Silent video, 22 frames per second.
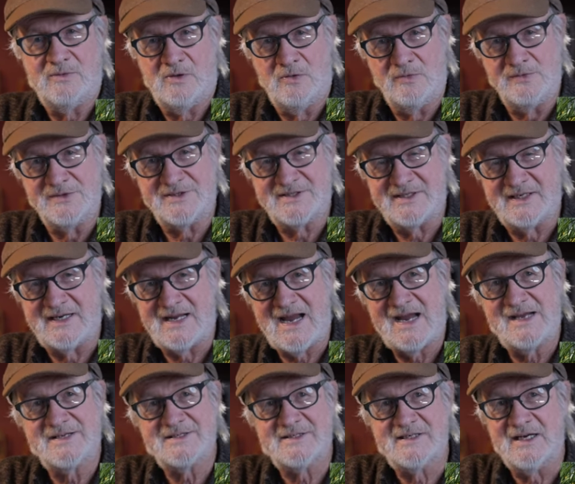owns the
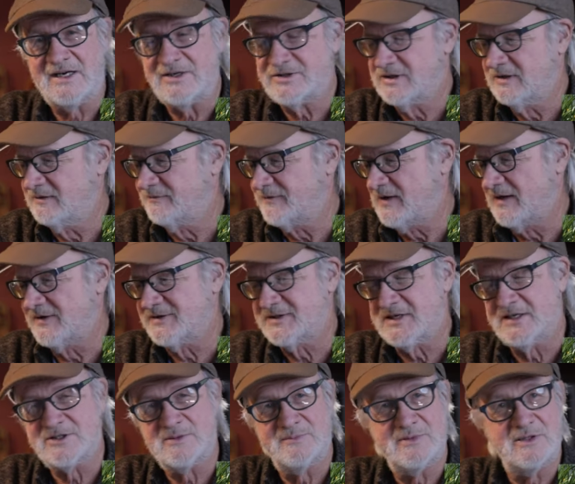gas station found
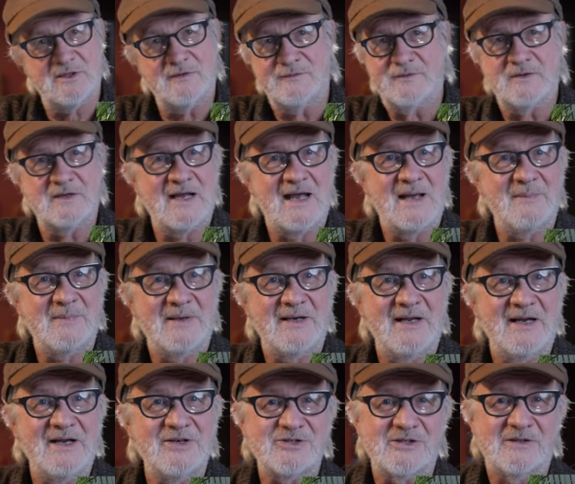such a beautiful
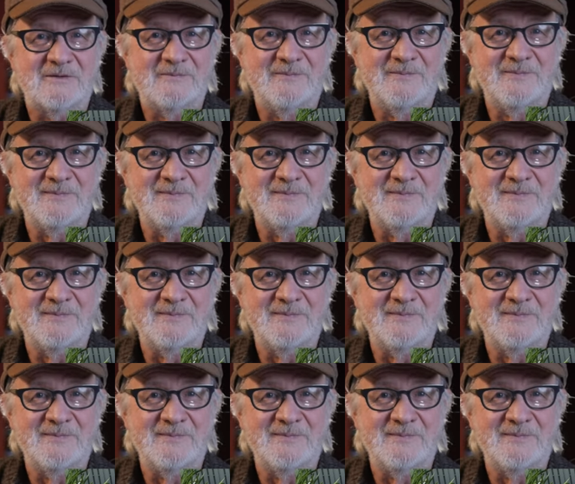combination.